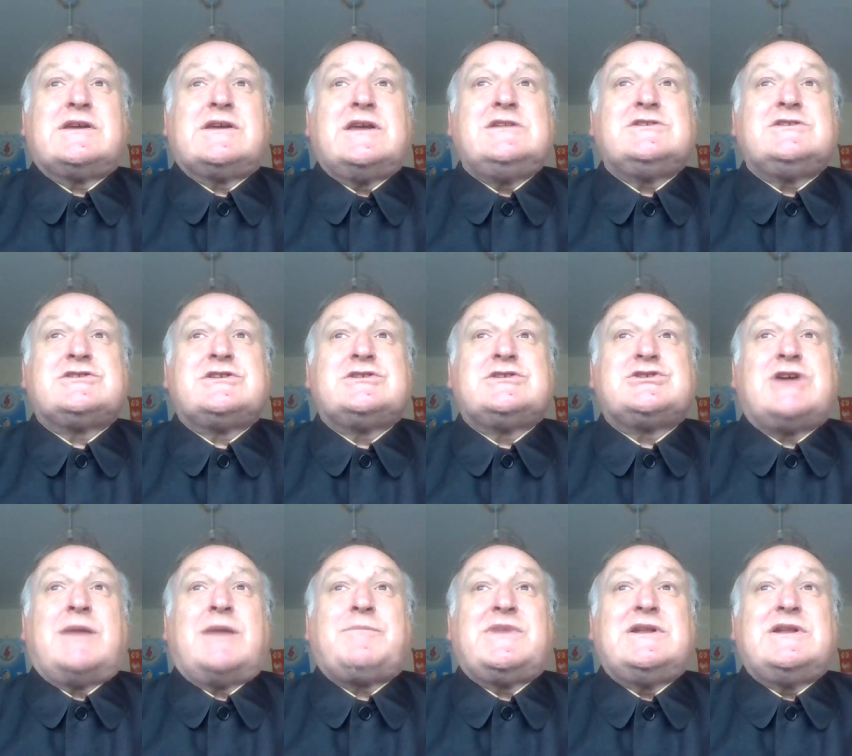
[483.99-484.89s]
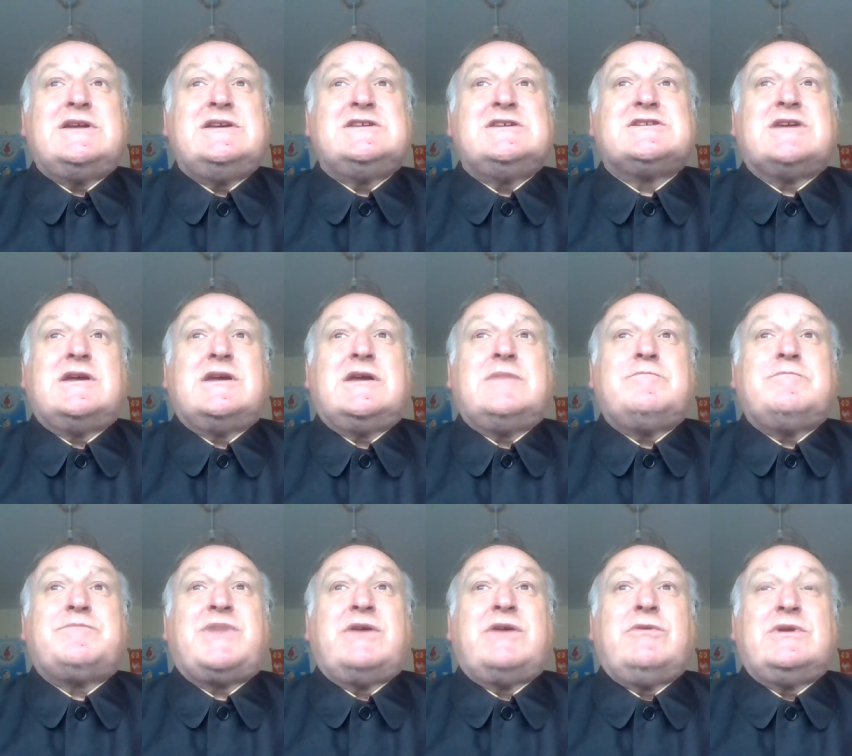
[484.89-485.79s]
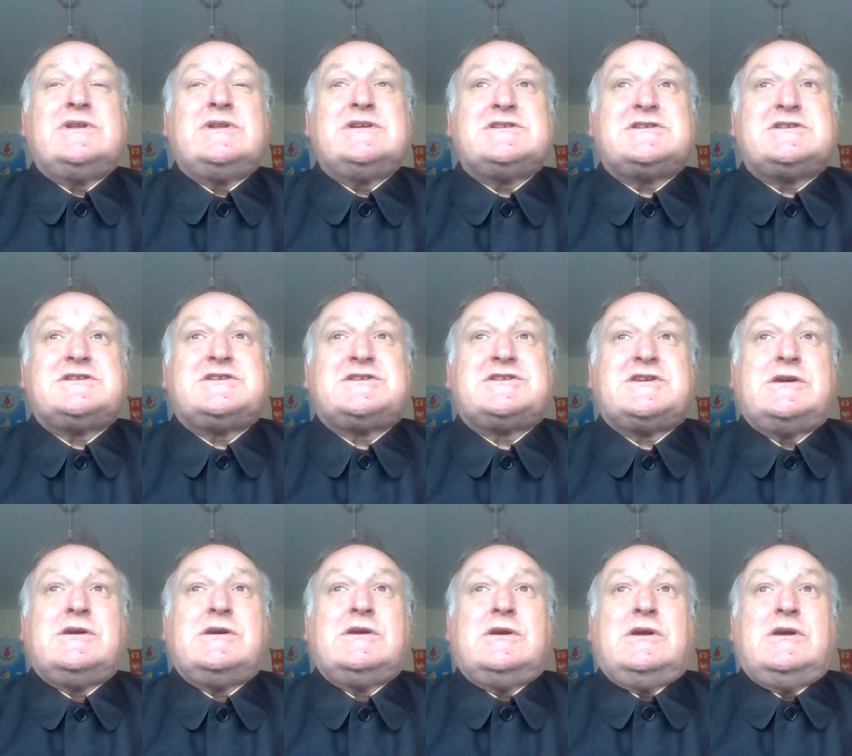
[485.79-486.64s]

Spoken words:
against the Japanese imperialists.